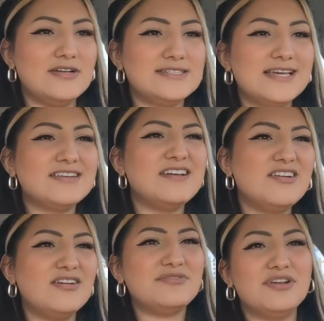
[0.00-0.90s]
And he's like, no,
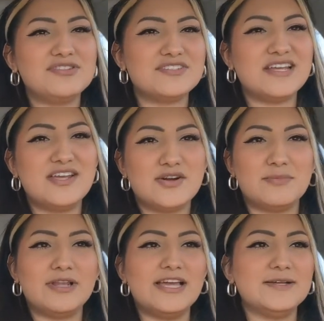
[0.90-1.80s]
I'd rather just stay here
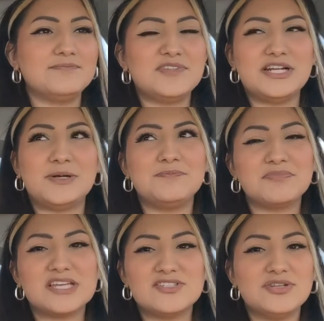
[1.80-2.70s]
and play, you know,
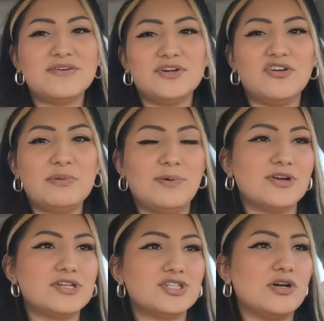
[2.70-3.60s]
because you'll never know if people are
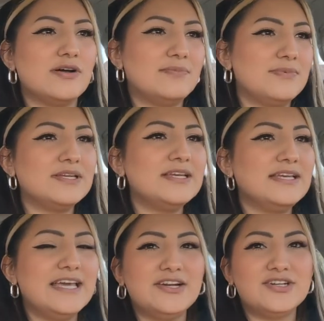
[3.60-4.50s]
gonna show up
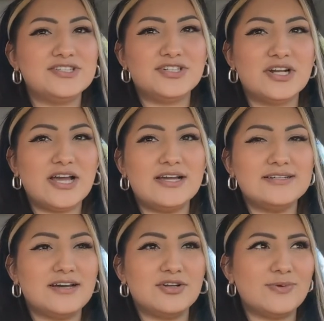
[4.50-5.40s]
in Henderson or
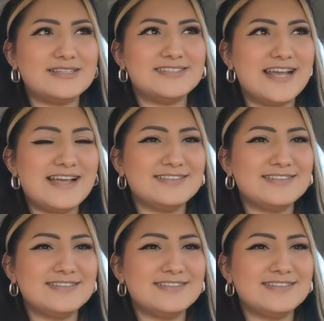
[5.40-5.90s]
not on a Wednesday.